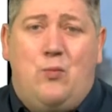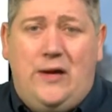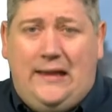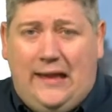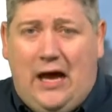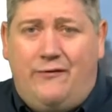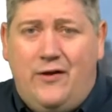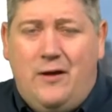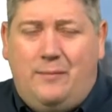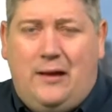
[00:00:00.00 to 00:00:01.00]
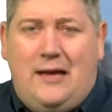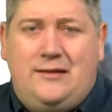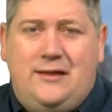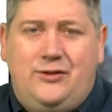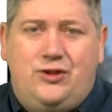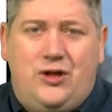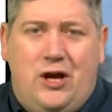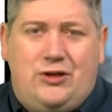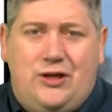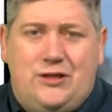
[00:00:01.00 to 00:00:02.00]
We love planting
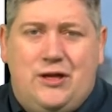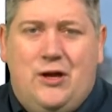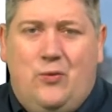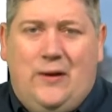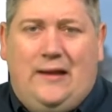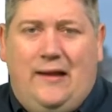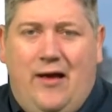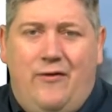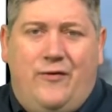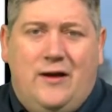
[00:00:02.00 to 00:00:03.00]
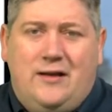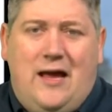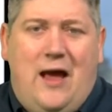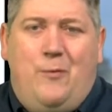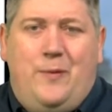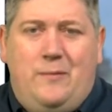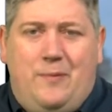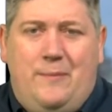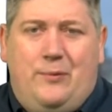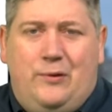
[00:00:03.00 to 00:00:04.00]
churches. We love helping
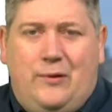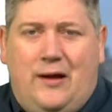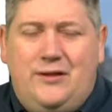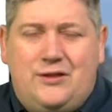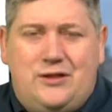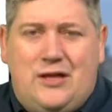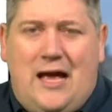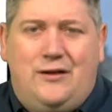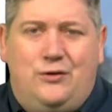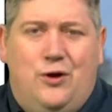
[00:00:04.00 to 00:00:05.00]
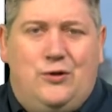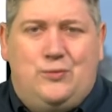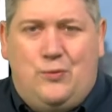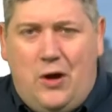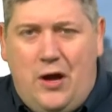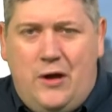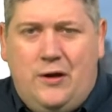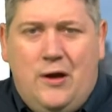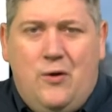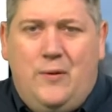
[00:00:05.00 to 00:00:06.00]
people understand God's word.
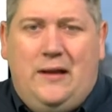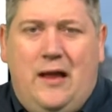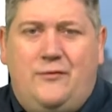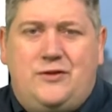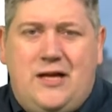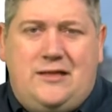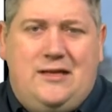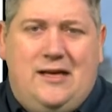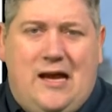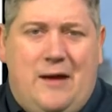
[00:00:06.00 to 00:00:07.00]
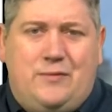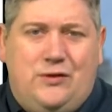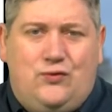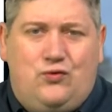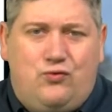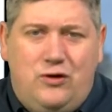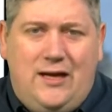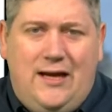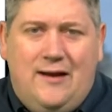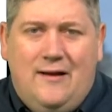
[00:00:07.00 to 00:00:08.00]
We love setting captives
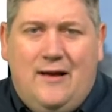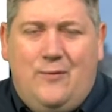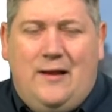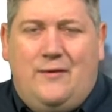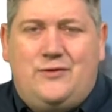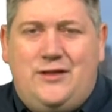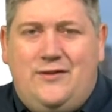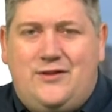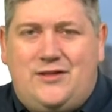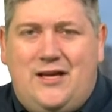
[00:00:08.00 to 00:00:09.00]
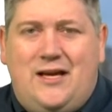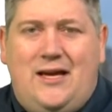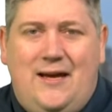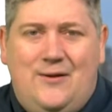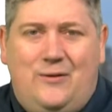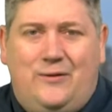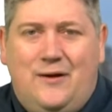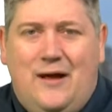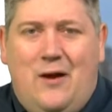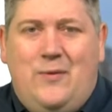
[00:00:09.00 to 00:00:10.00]
free. We love seeing the sick healed,
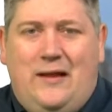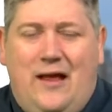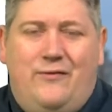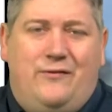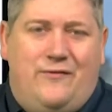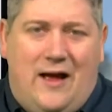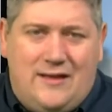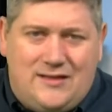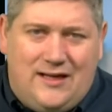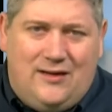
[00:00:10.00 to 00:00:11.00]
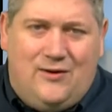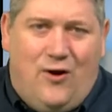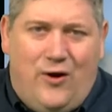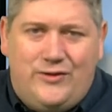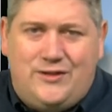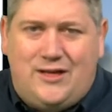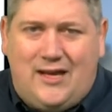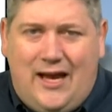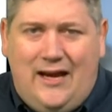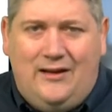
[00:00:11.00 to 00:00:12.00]
and we love advancing God's
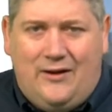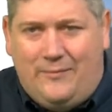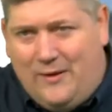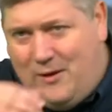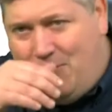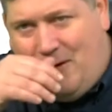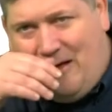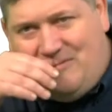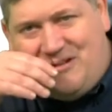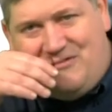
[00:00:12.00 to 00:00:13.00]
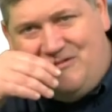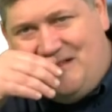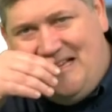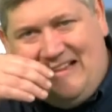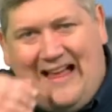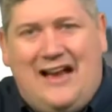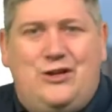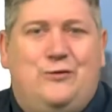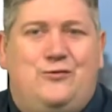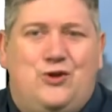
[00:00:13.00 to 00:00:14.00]
kingdom. Well, I'm just really
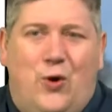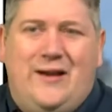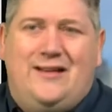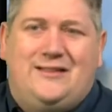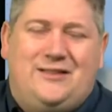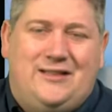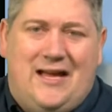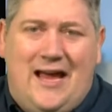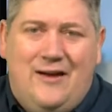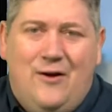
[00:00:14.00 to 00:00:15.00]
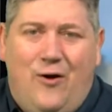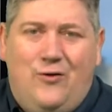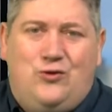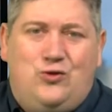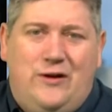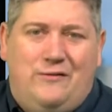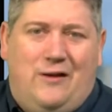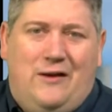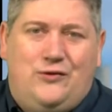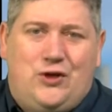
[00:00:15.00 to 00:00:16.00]
glad you've joined us today on Tree of
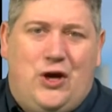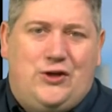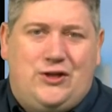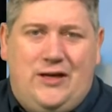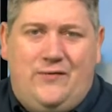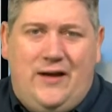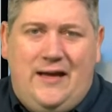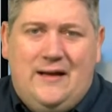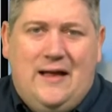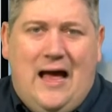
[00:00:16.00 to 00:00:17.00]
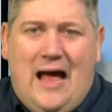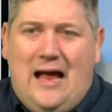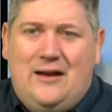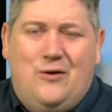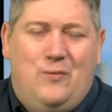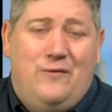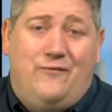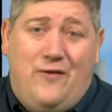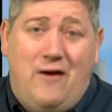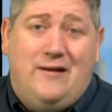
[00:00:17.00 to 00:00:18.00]
Life Church TV, and uh, we're
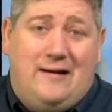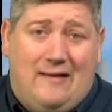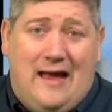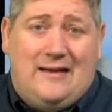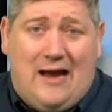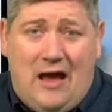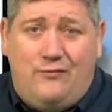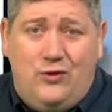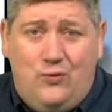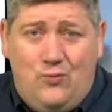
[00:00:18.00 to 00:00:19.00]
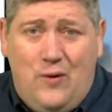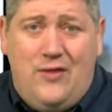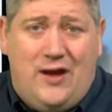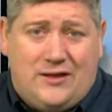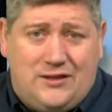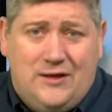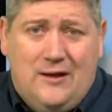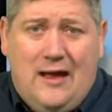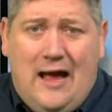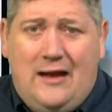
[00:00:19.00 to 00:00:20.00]
very glad to have you with
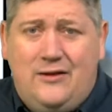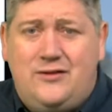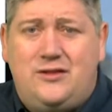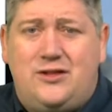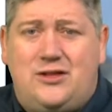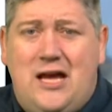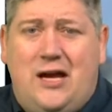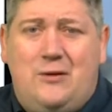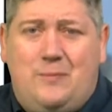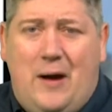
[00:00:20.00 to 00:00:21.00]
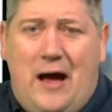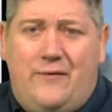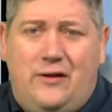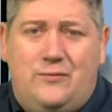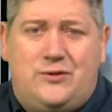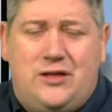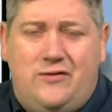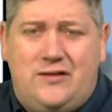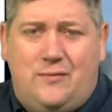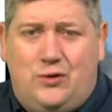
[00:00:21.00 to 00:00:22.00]
us. And this is a the second part of a little
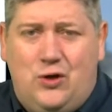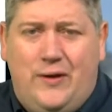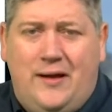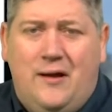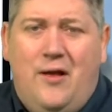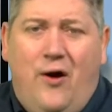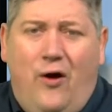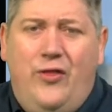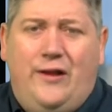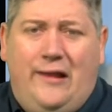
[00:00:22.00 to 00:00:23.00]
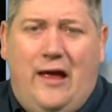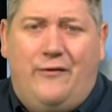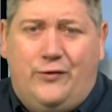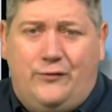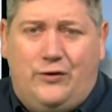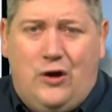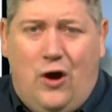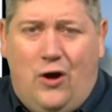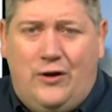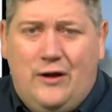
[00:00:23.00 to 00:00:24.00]
series I'm doing on the love of
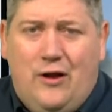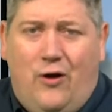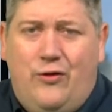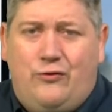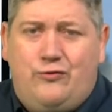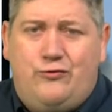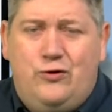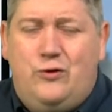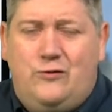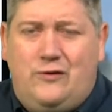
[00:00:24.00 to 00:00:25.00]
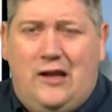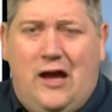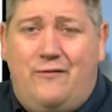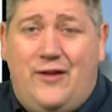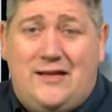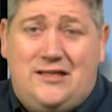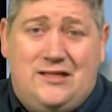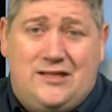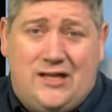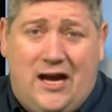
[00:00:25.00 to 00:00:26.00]
God, on the fruit of love that's
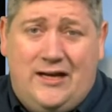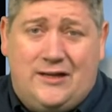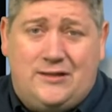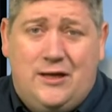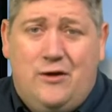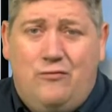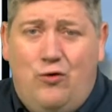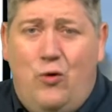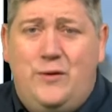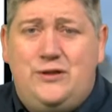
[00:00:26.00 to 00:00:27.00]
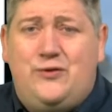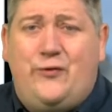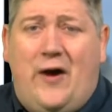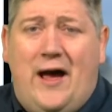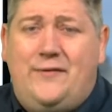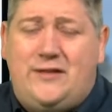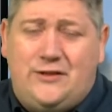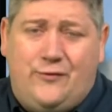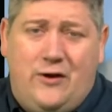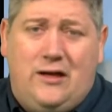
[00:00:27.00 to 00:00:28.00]
inside us. Romans 5
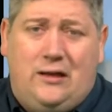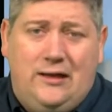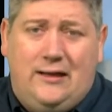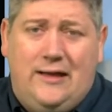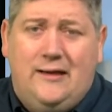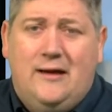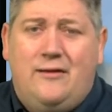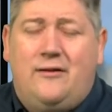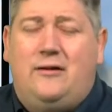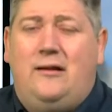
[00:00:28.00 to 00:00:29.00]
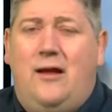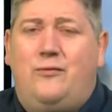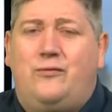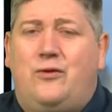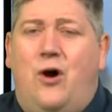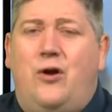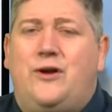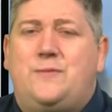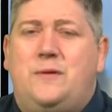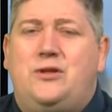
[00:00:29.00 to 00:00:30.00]
says very clearly that the love of God
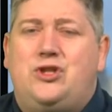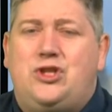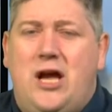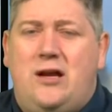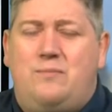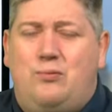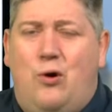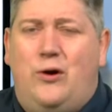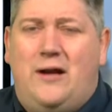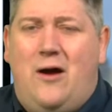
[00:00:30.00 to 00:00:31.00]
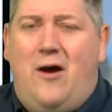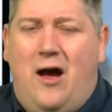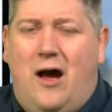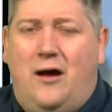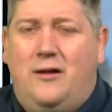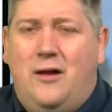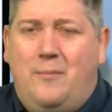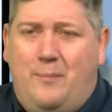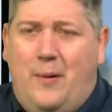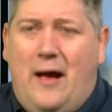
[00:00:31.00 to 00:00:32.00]
has been shed abroad in our heart
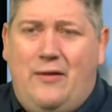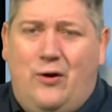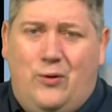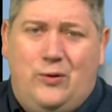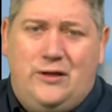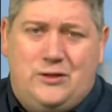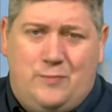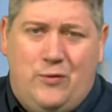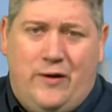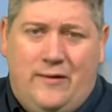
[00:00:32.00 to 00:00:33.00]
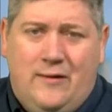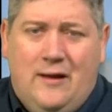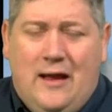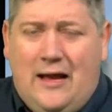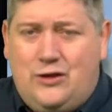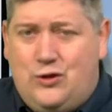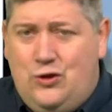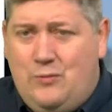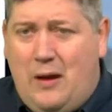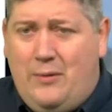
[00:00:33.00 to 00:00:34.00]
by the Holy Spirit. And so
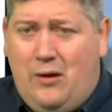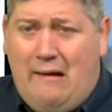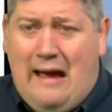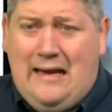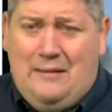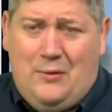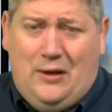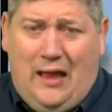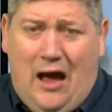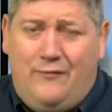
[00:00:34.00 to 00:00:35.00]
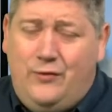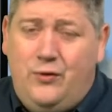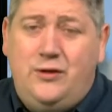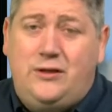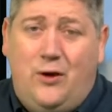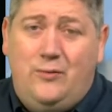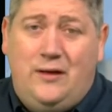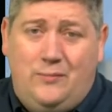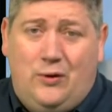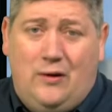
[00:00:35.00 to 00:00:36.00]
you might be going, I need more love. No, you don't
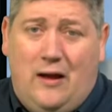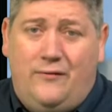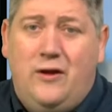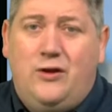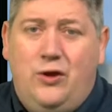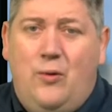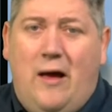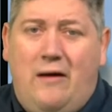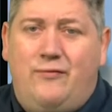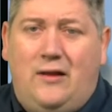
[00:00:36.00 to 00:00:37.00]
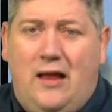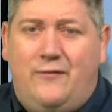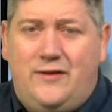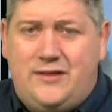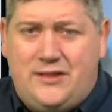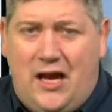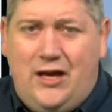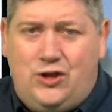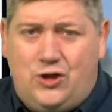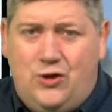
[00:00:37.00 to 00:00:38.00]
need more love. You have the love
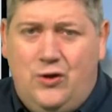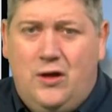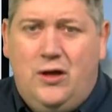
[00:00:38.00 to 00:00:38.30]
inside you.